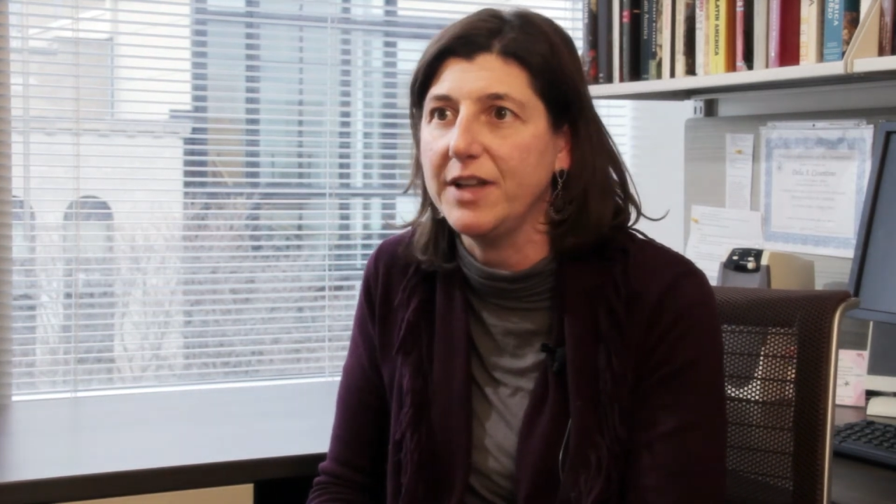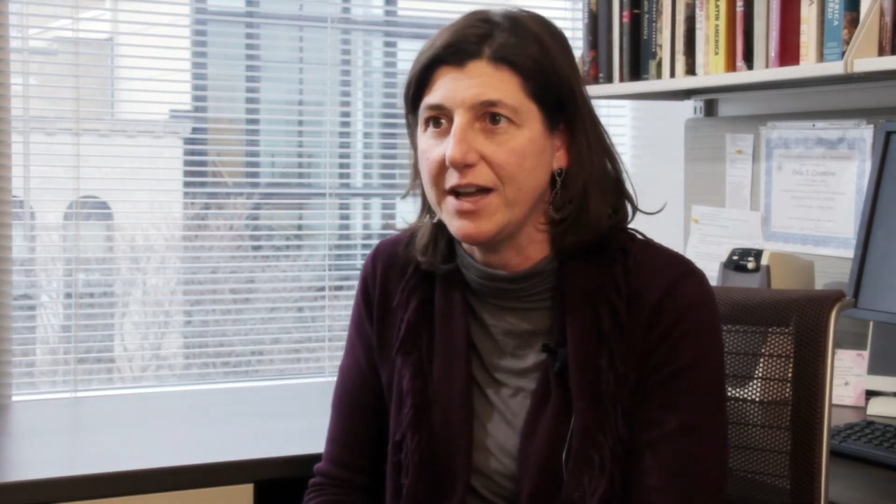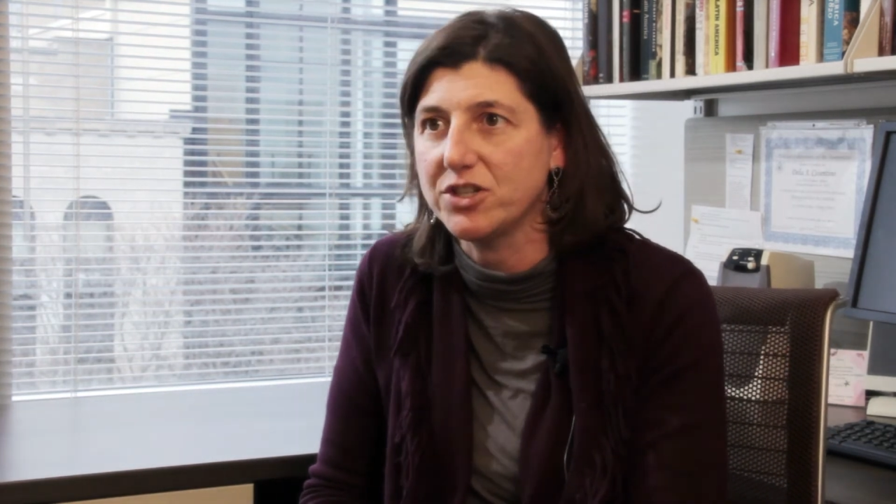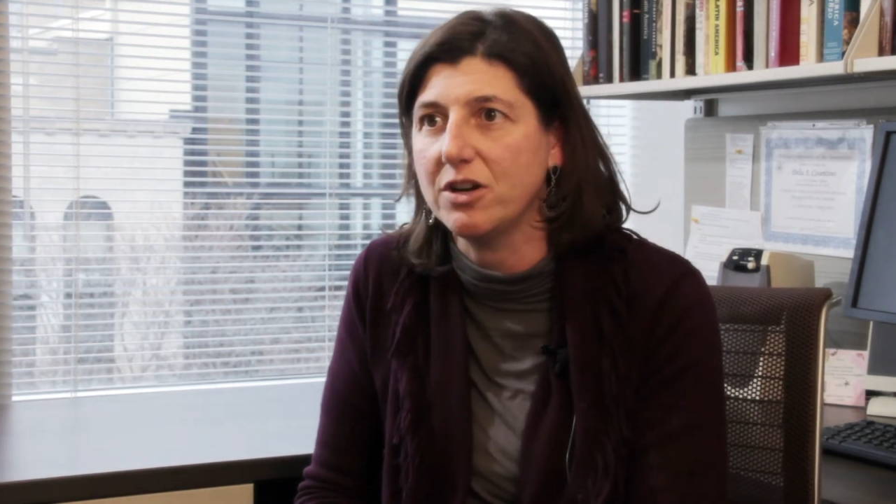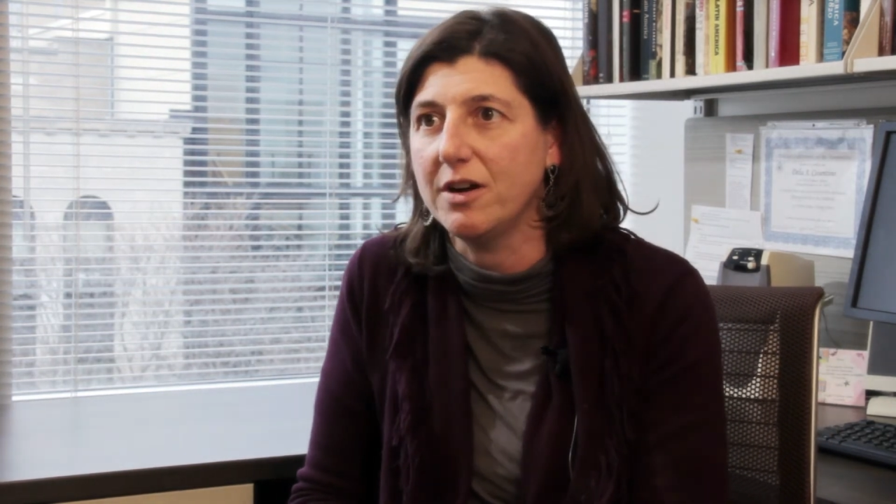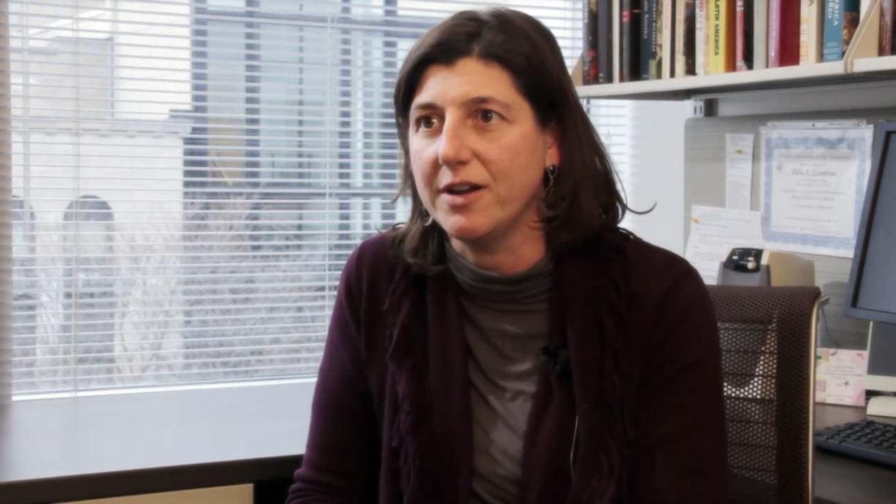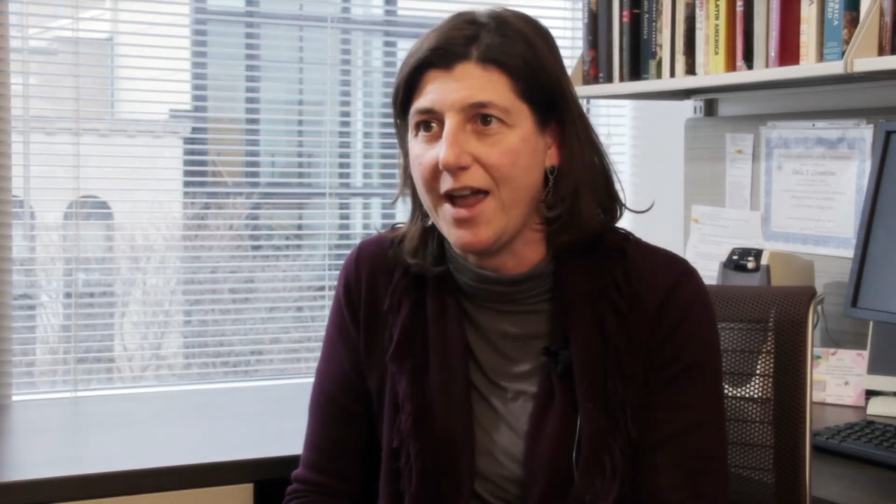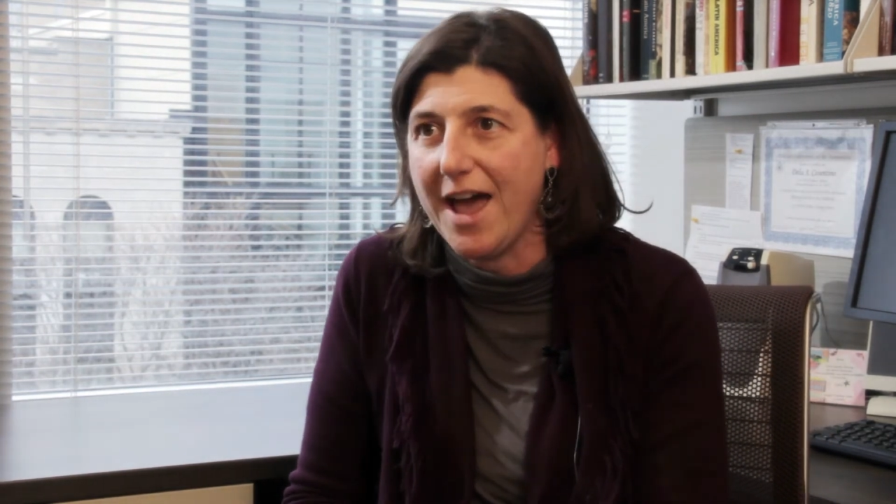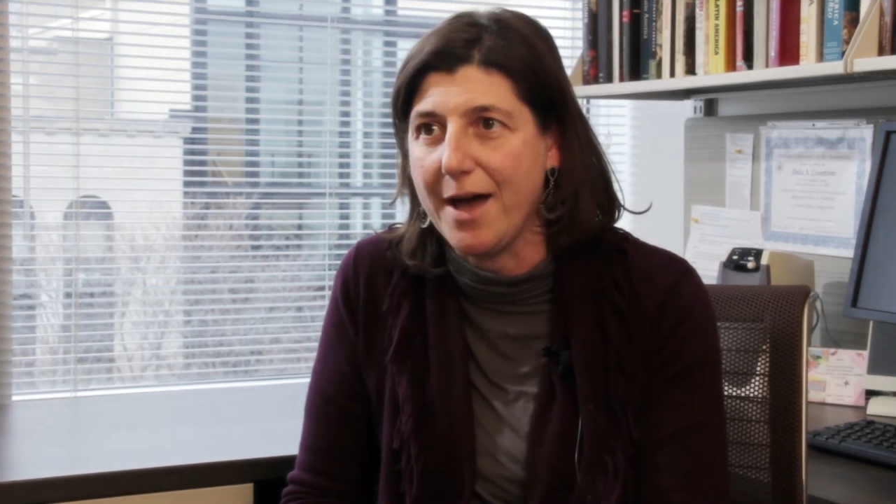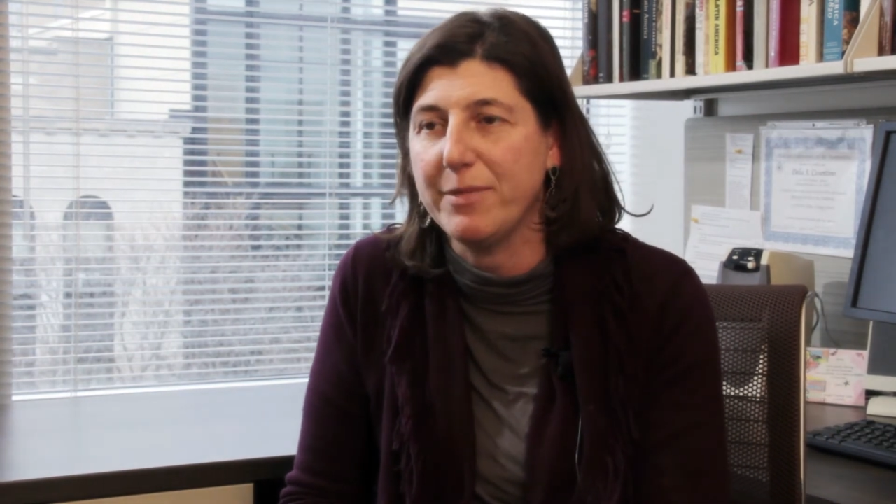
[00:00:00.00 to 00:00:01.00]
flashcard
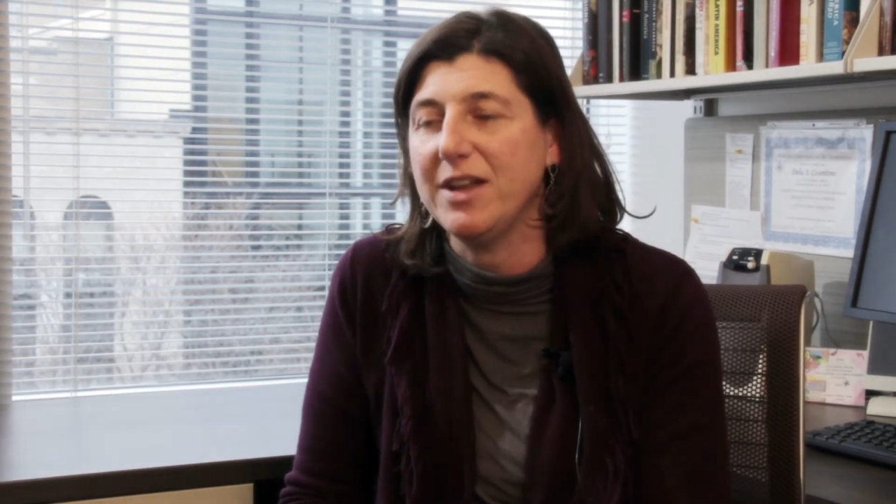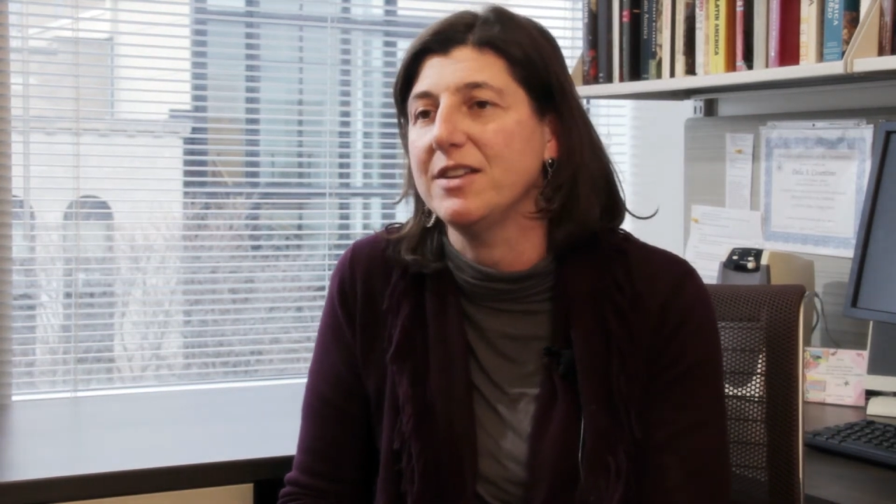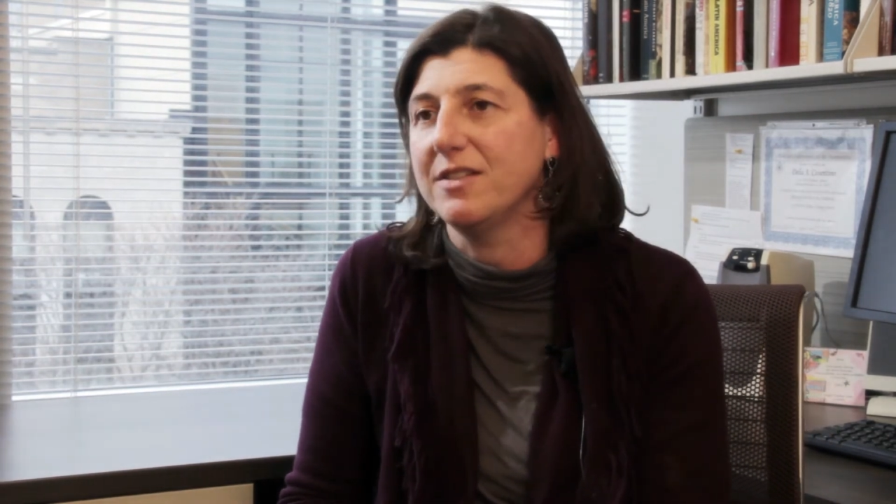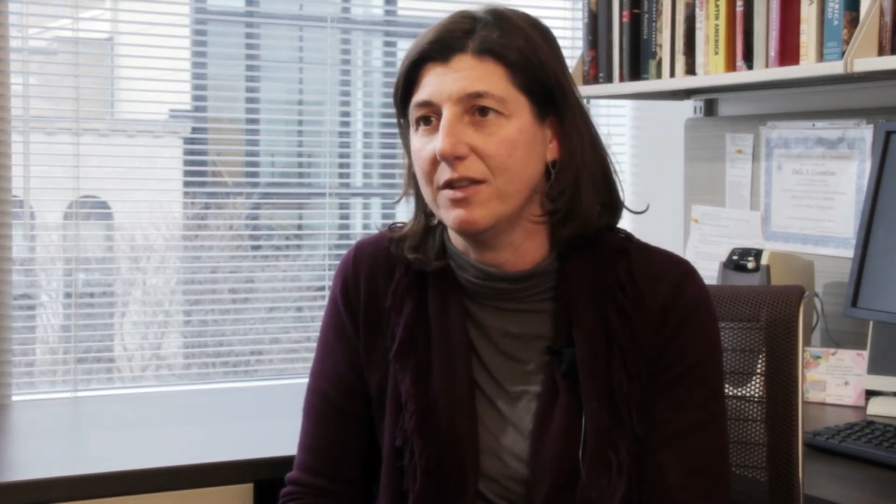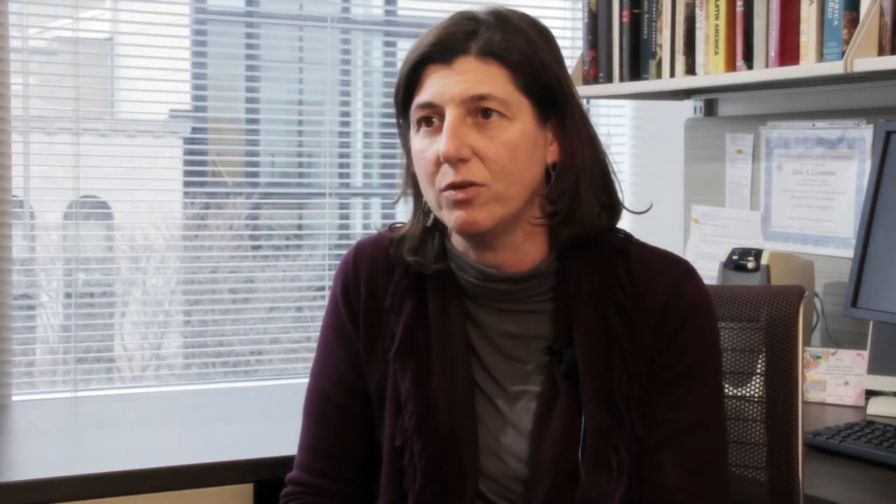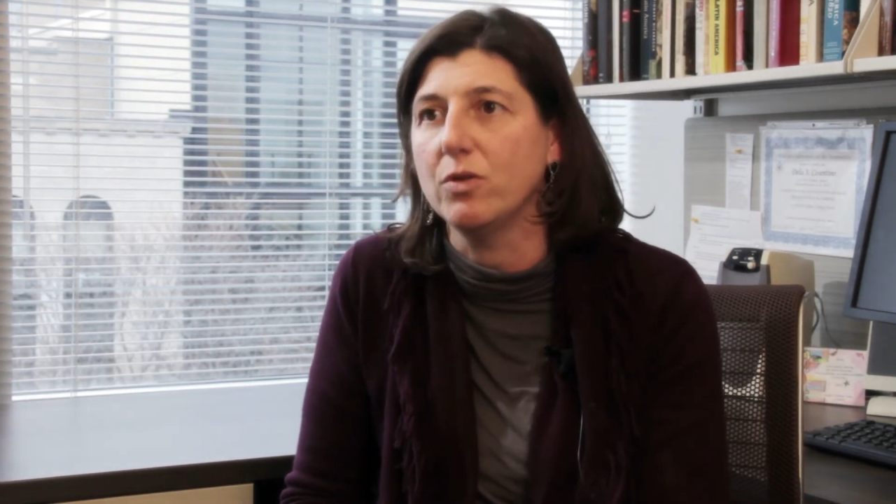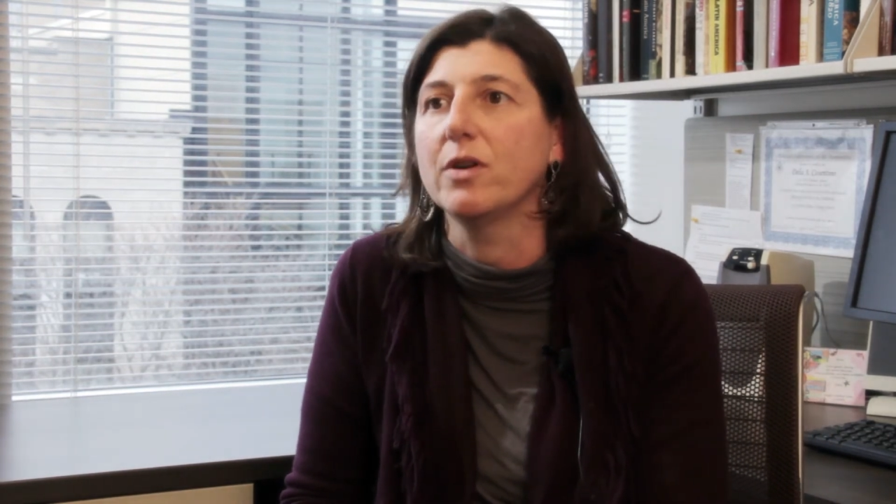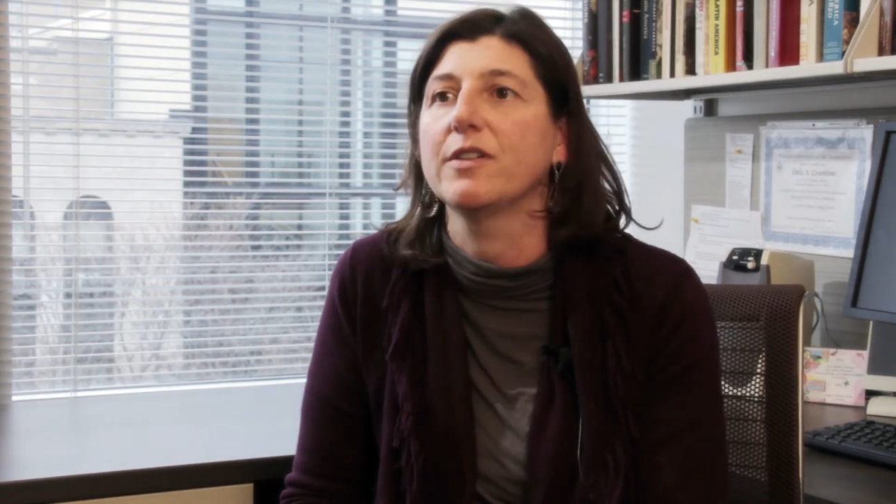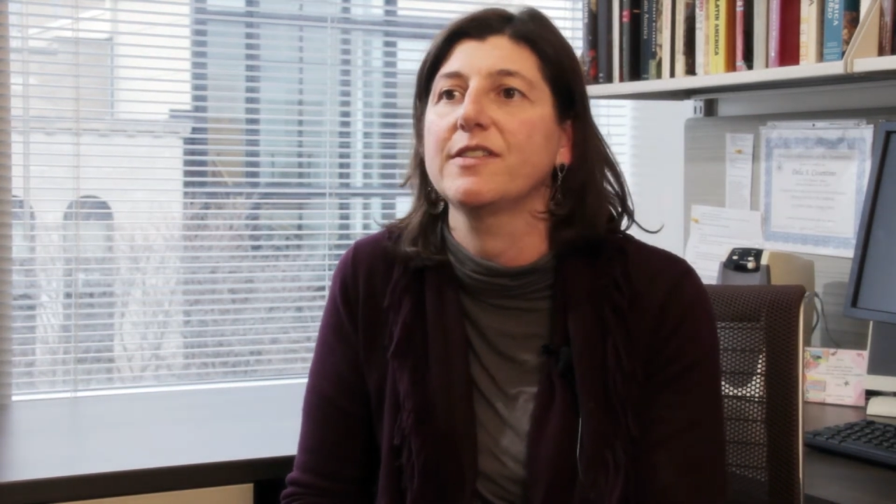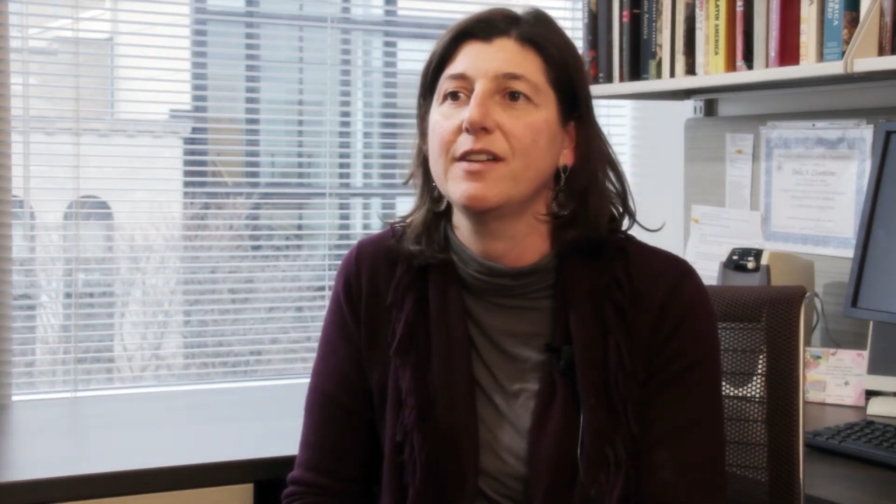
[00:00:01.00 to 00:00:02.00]
app into the
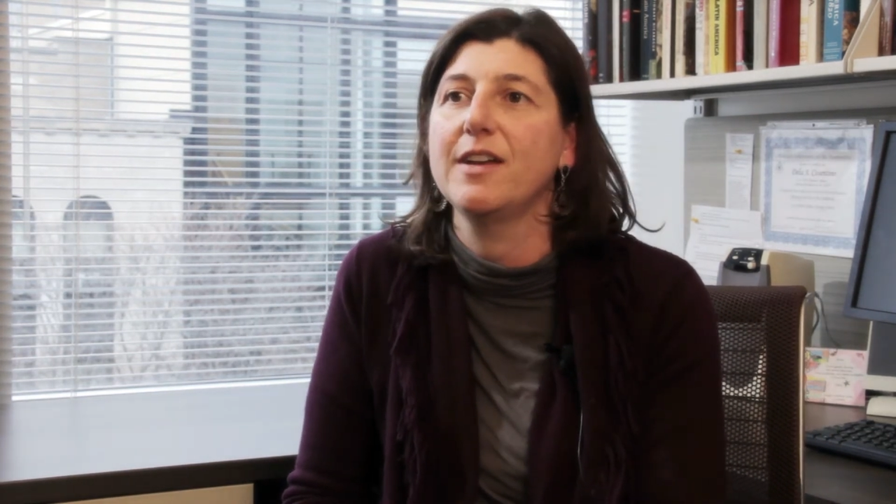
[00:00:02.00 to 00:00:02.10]
course.